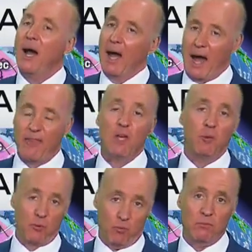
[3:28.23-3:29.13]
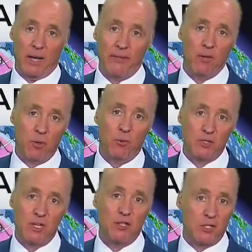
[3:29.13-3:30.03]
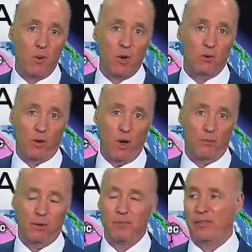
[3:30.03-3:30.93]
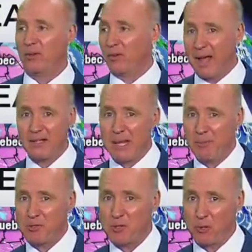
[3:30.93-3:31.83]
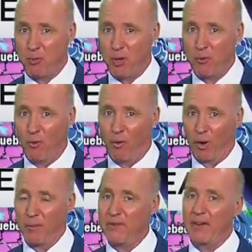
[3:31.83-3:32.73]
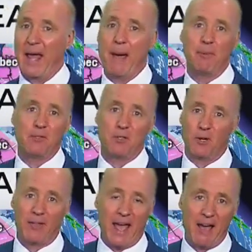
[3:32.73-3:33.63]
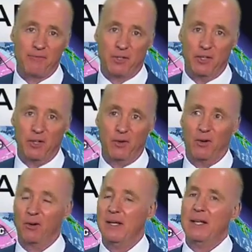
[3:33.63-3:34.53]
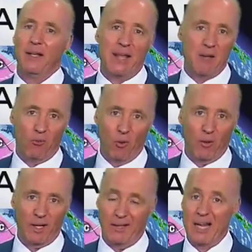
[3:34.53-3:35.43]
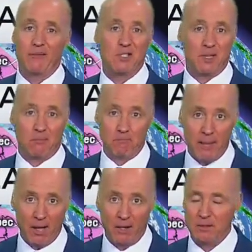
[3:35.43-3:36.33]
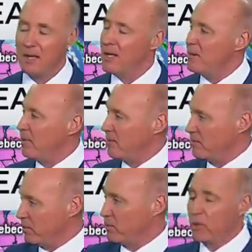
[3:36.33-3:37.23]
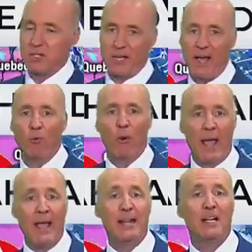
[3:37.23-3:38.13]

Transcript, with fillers: I think we'll. I think we will see snow in Oklahoma, but the ground temperatures are pretty warm. And if it happens during the afternoon or late morning, a lot of it's going to melt. But we'll, we'll say rain